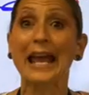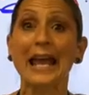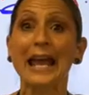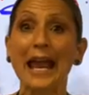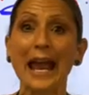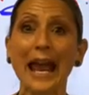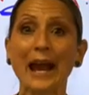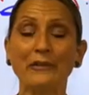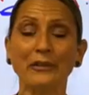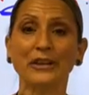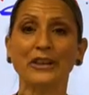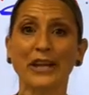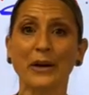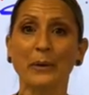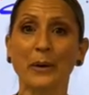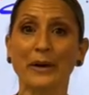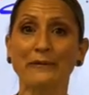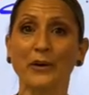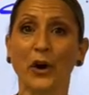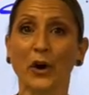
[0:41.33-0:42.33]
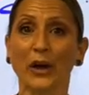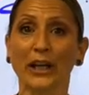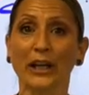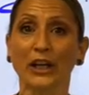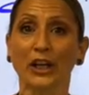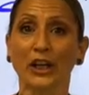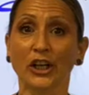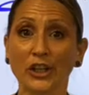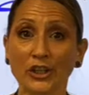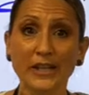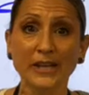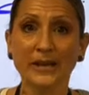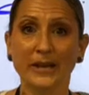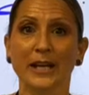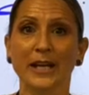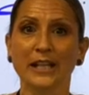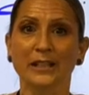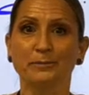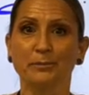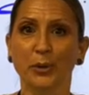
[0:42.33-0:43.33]
everything we've already learned
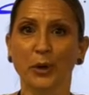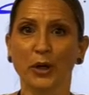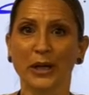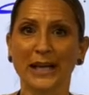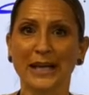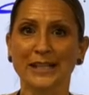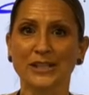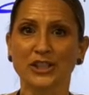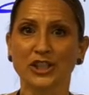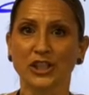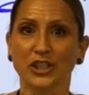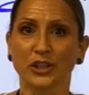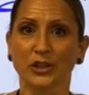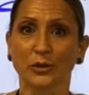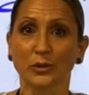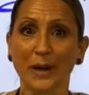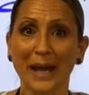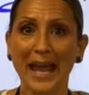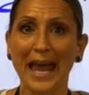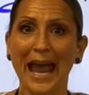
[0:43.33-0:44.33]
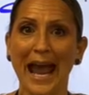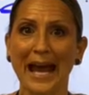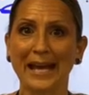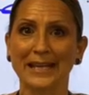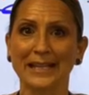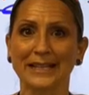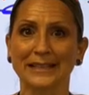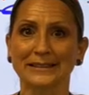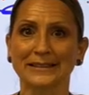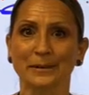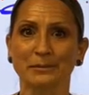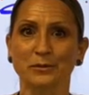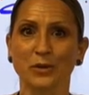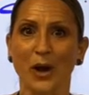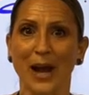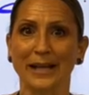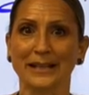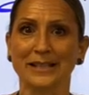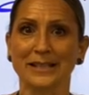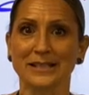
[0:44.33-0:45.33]
is put into adding and
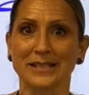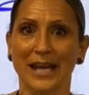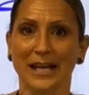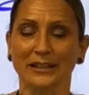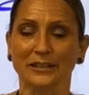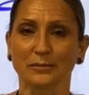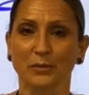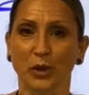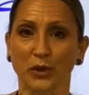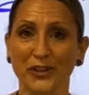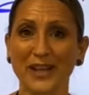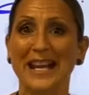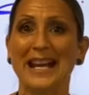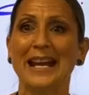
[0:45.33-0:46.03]
subtracting decimals.